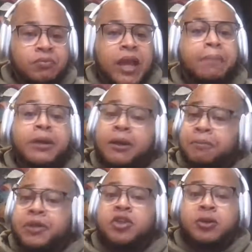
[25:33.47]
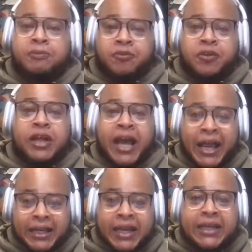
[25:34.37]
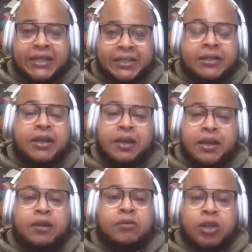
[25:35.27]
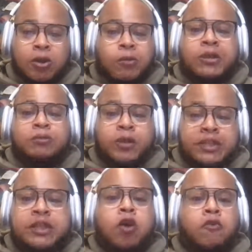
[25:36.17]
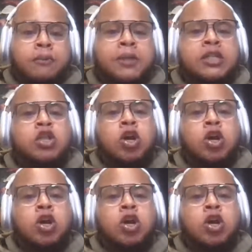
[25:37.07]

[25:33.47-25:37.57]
I'm gonna come pick you up for the holidays, when it's over." But